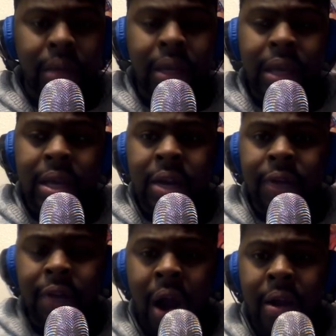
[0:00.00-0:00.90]
He could
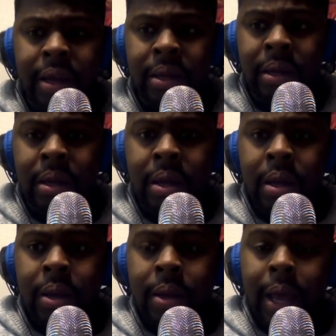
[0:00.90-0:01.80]
have guarded
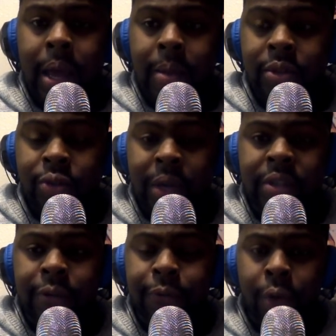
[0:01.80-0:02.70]
and
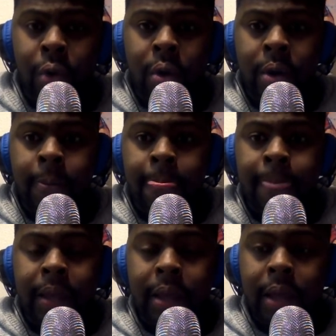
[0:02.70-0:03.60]
stretched the floor
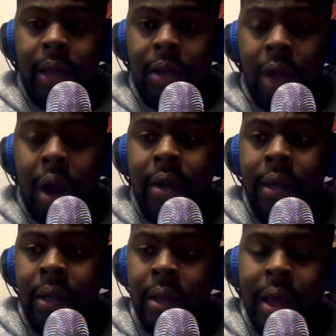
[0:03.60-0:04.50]
in
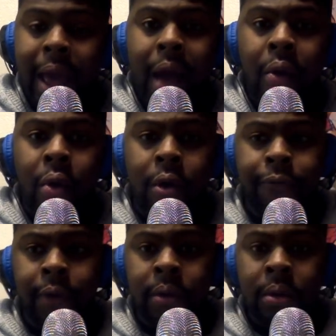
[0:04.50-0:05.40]
guarding Al
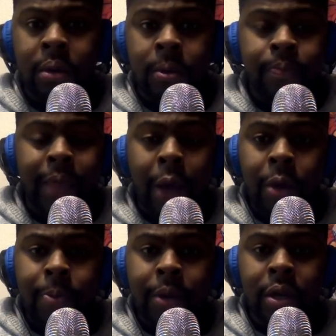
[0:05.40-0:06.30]
Horford. That
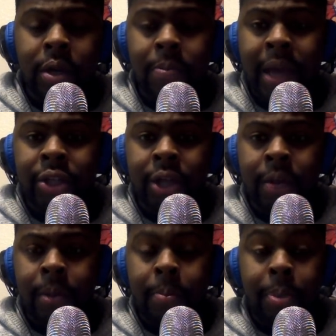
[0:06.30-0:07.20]
would have been a good matchup,
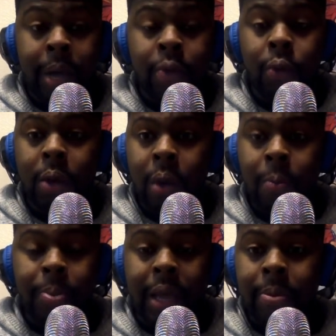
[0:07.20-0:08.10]
but we
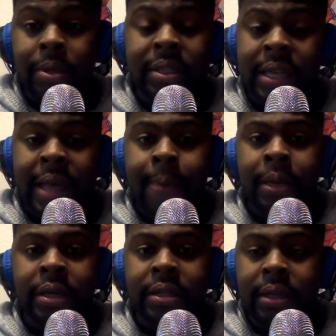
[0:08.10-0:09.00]
won't be able to see that
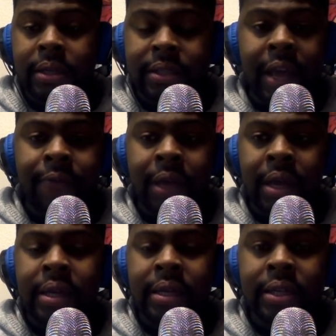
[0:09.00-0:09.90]
because Stan Van
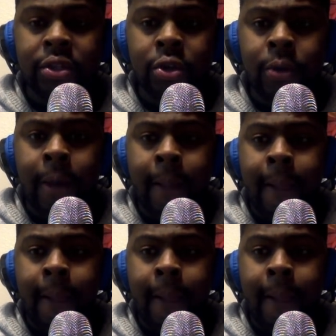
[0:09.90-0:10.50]
Gundy doesn't do it.